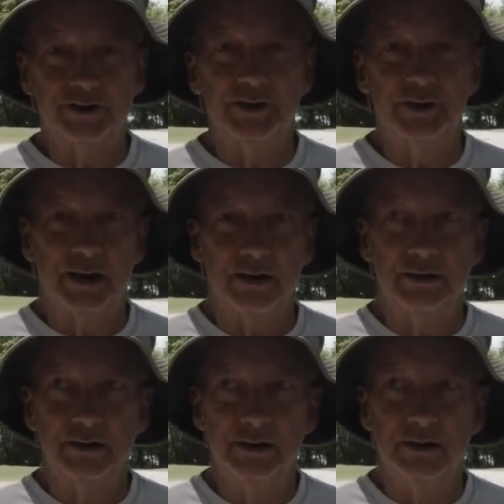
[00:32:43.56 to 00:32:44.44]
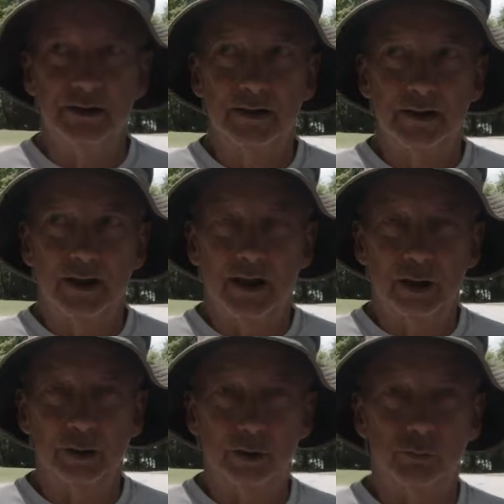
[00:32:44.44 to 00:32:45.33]
sunlight,
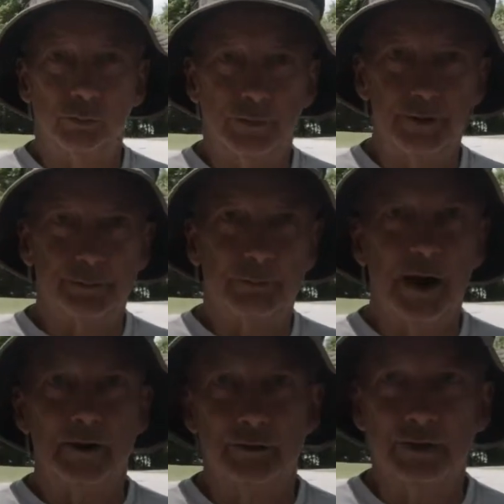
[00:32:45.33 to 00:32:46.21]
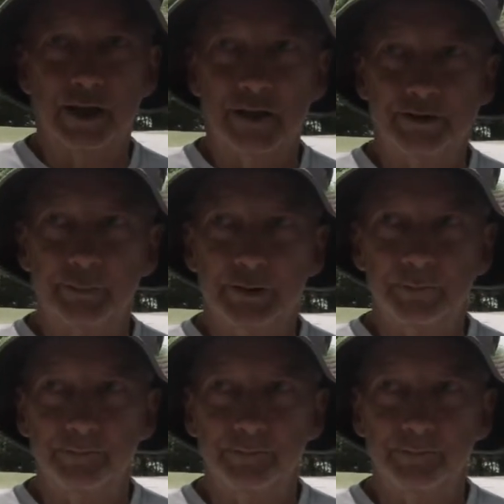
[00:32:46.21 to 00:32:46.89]
how long will this battery last me?